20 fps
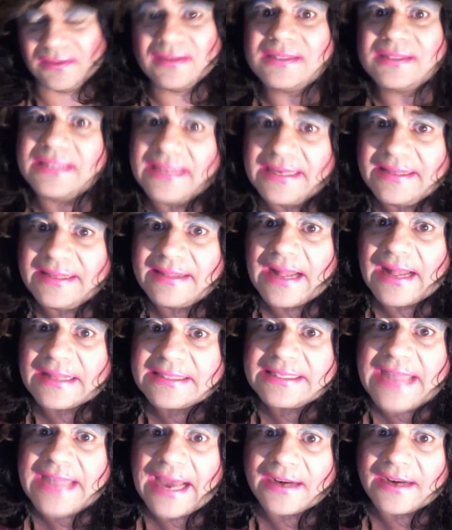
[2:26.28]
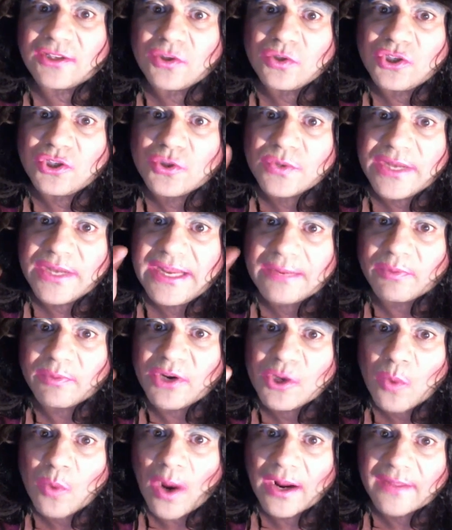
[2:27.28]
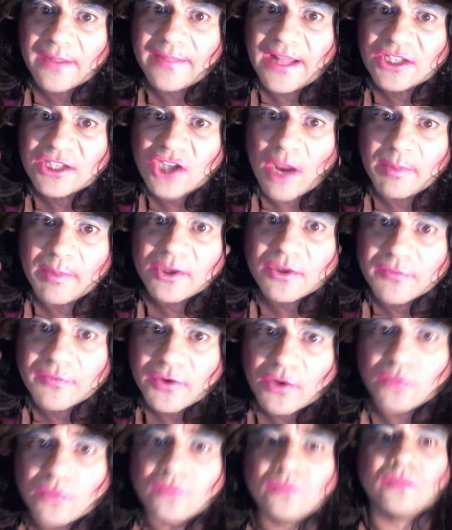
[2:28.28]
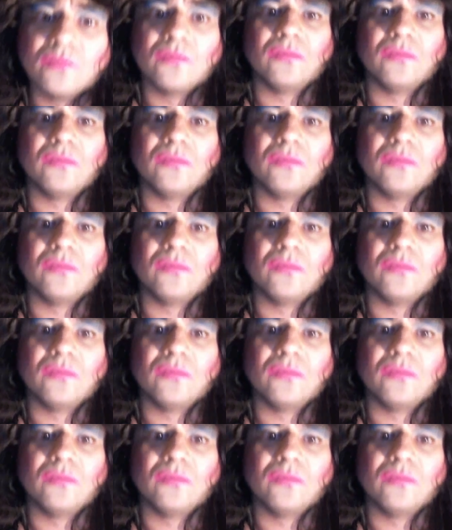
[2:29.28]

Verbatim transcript: See, that's the attitude you need when you walk in that job interview.